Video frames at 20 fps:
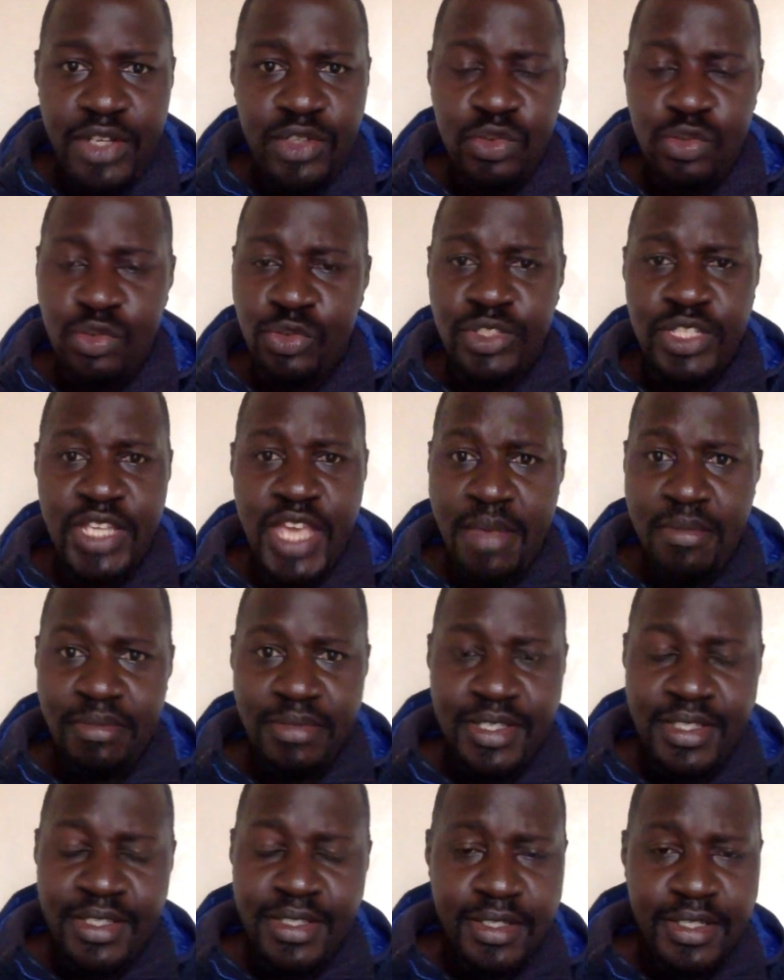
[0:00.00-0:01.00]
lose
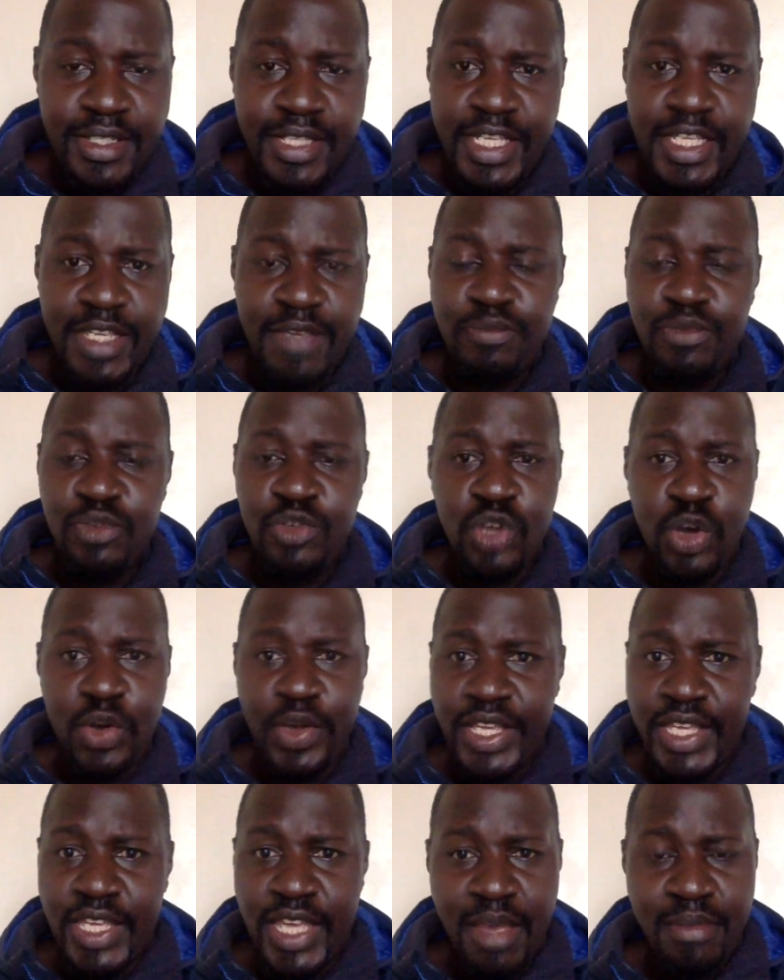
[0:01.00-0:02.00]
games. They keep
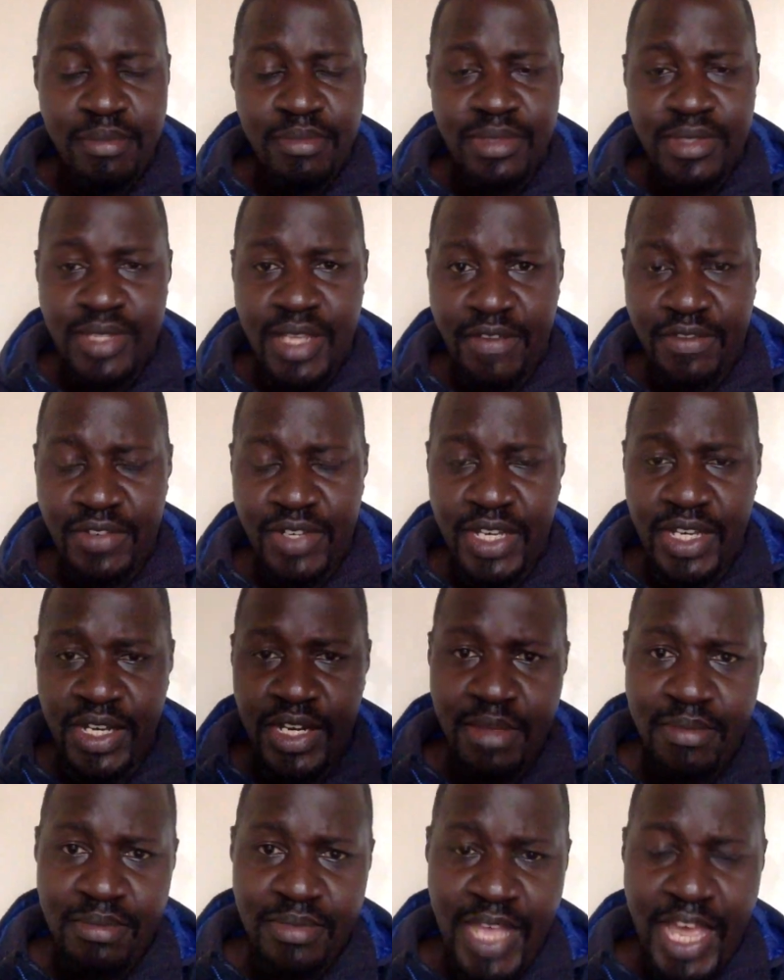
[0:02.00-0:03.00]
drawing games after
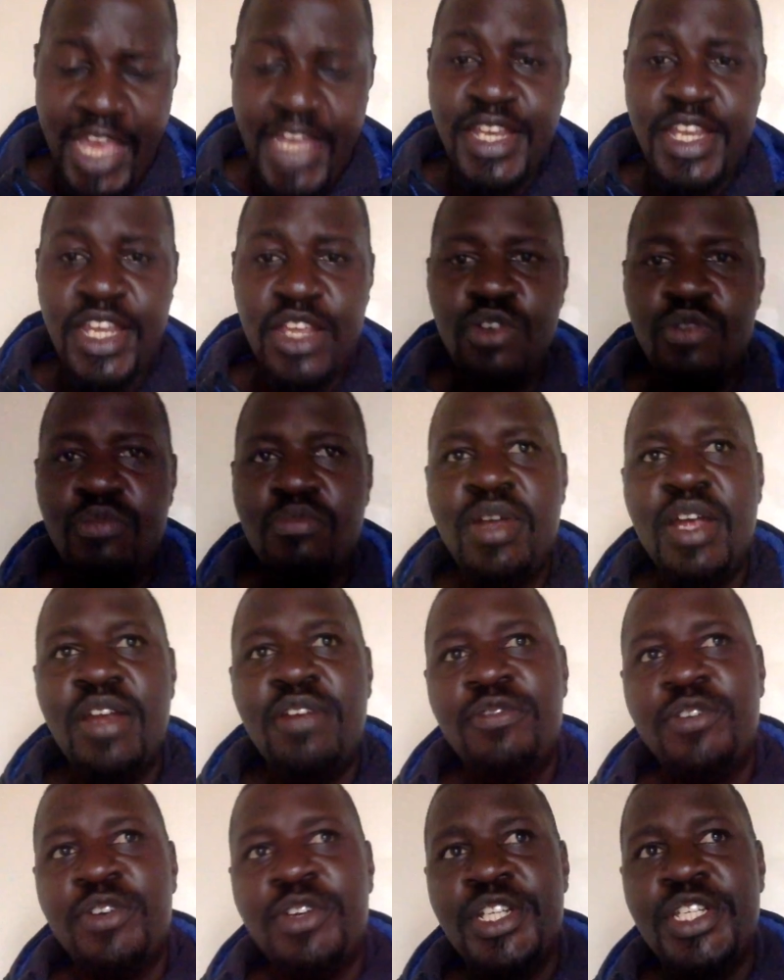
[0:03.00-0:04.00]
games. I knew
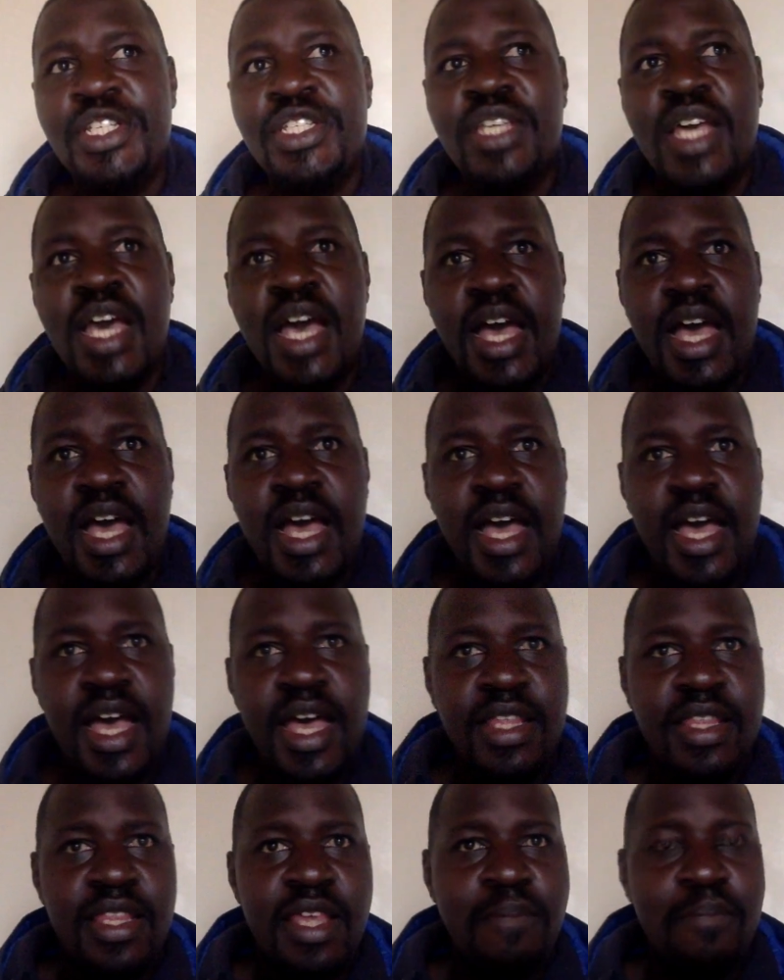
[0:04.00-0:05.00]
Brentford is
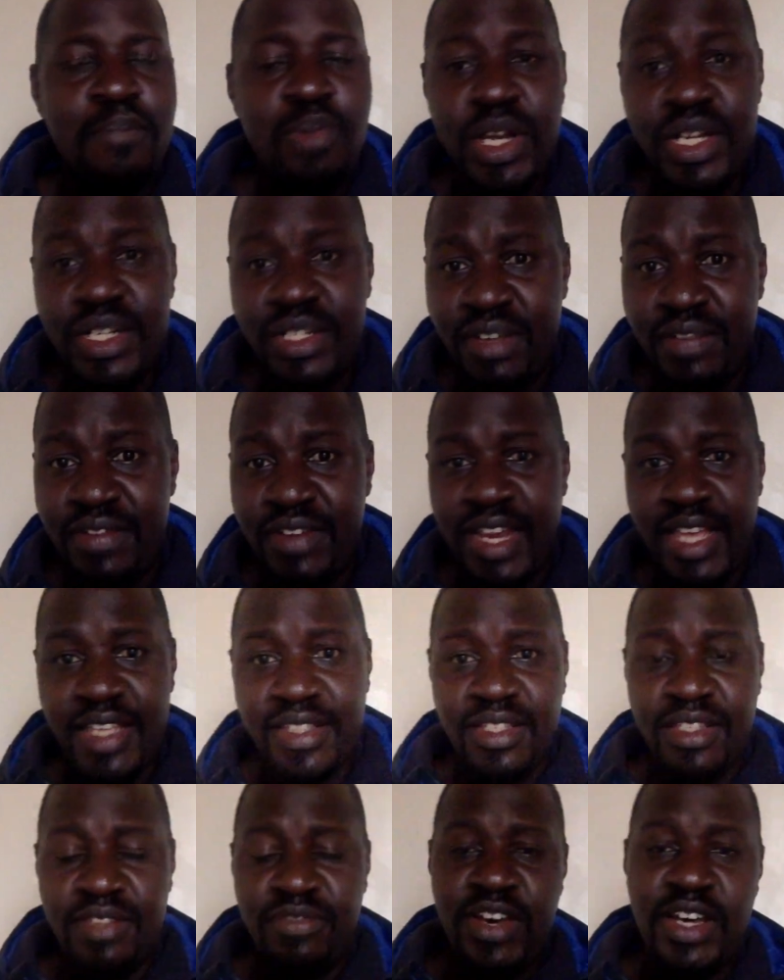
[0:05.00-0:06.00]
they're poor travelers.
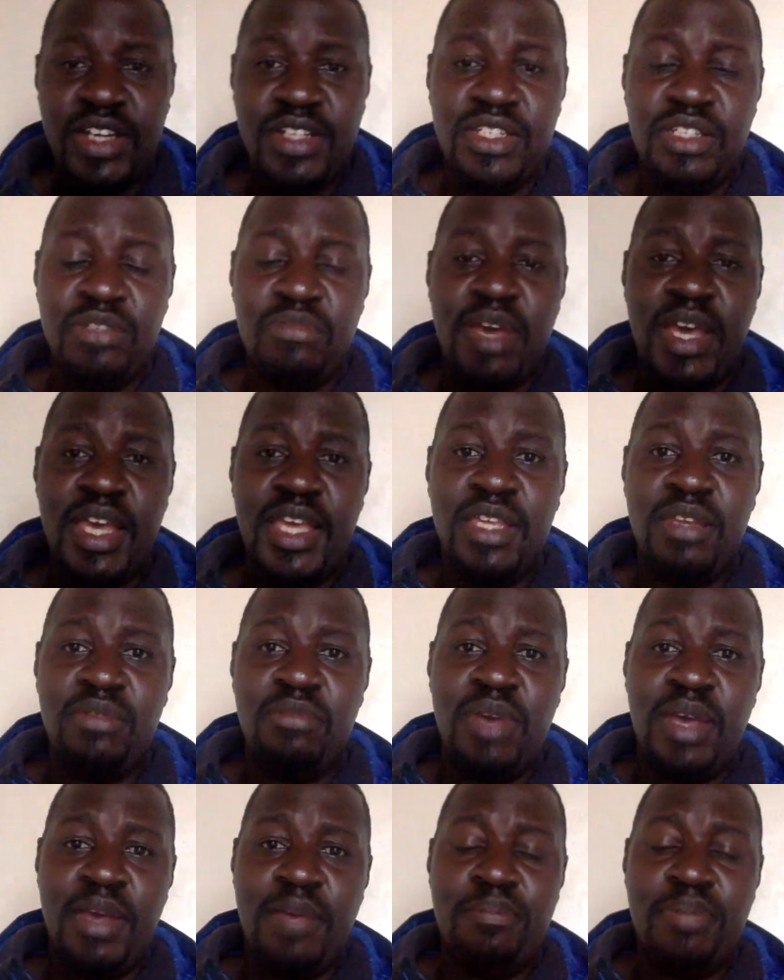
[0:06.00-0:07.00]
In fact, in
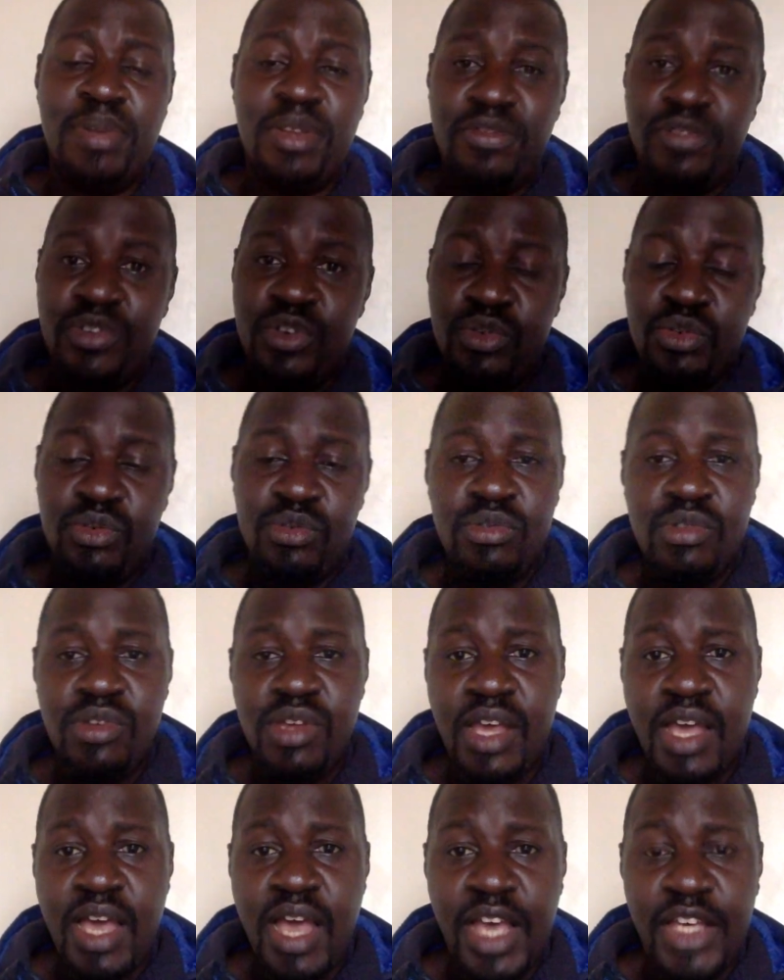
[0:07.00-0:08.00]
my preview
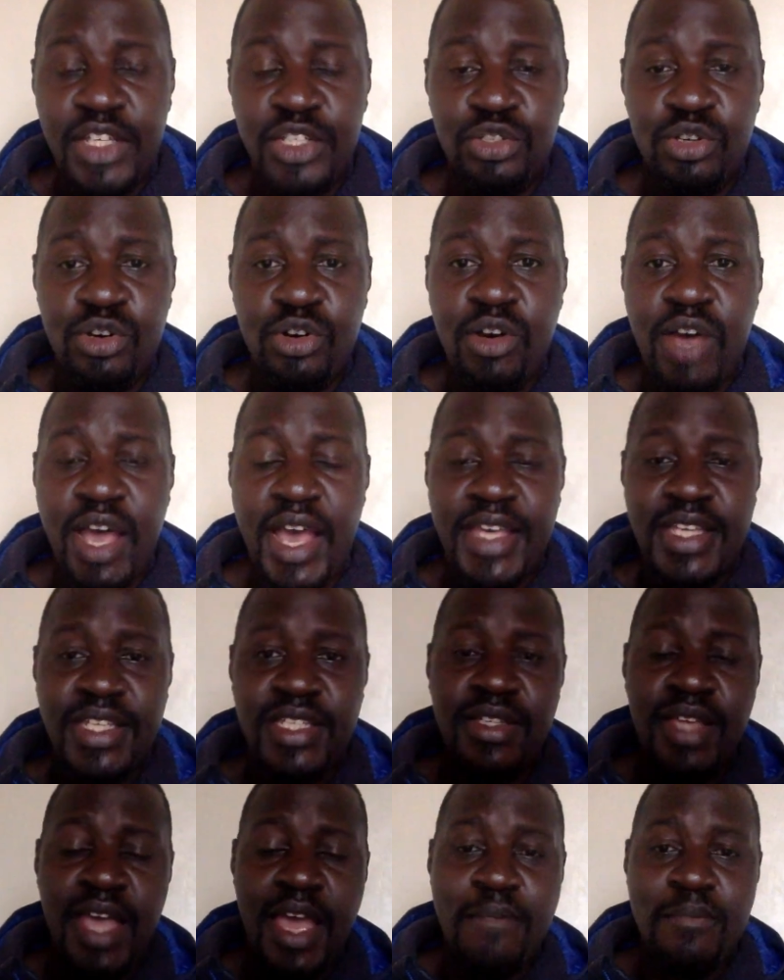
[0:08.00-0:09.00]
show,
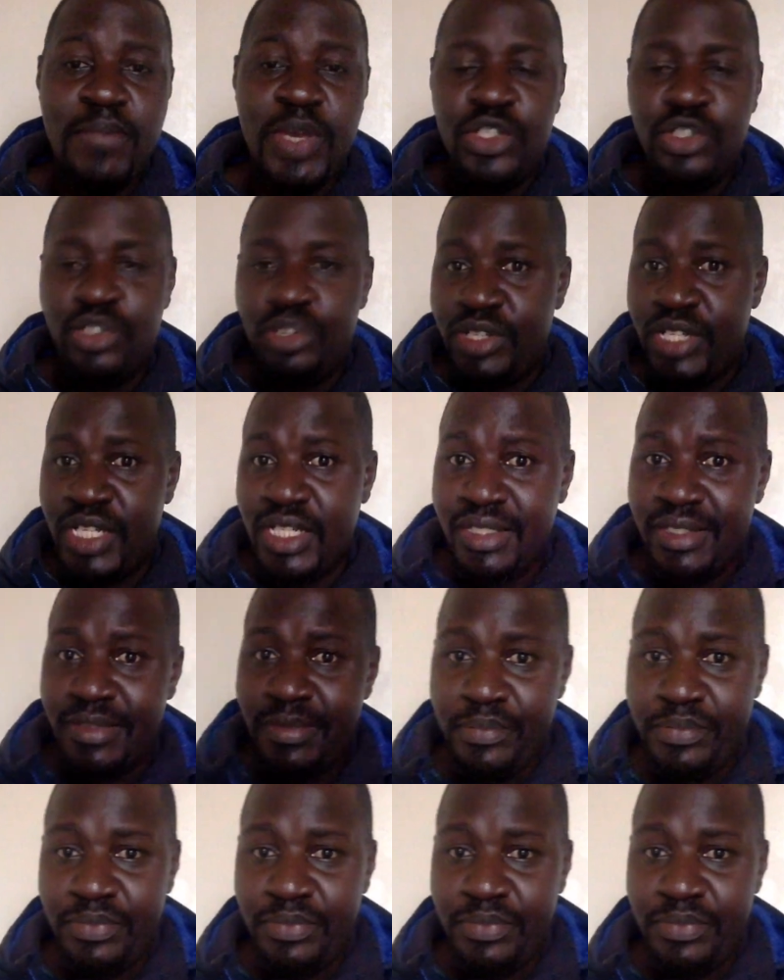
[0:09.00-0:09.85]
I mentioned this,